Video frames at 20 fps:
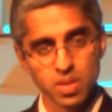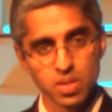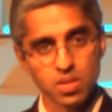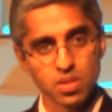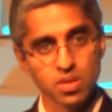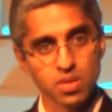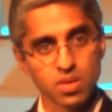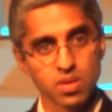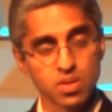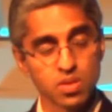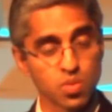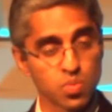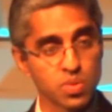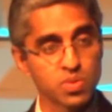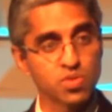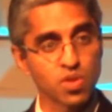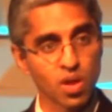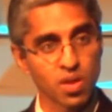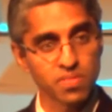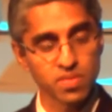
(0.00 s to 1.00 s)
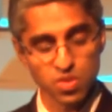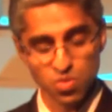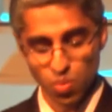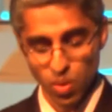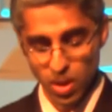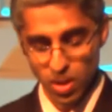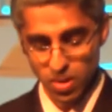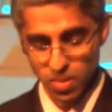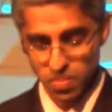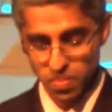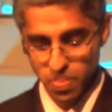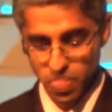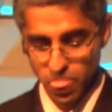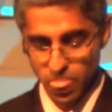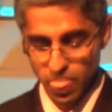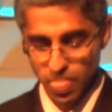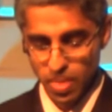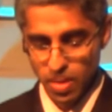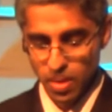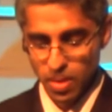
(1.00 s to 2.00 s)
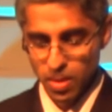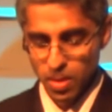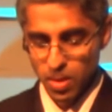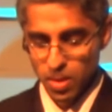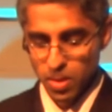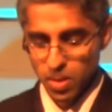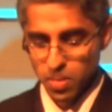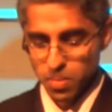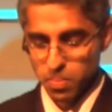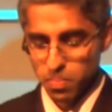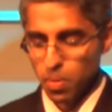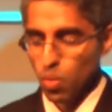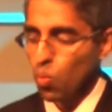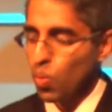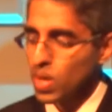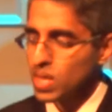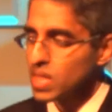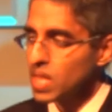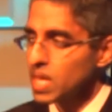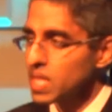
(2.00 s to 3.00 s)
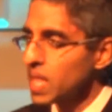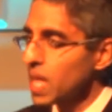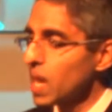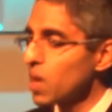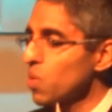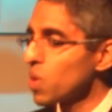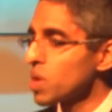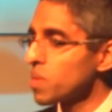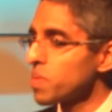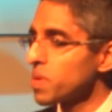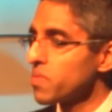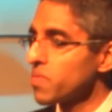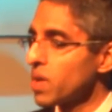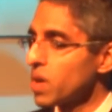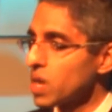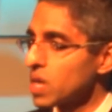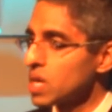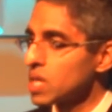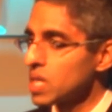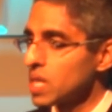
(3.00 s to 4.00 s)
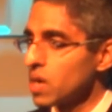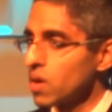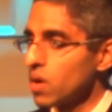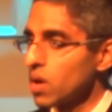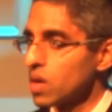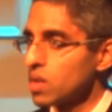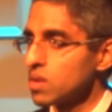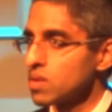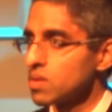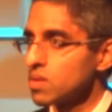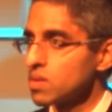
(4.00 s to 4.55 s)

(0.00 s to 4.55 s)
to resolve as well. But one thing that I want to be very clear on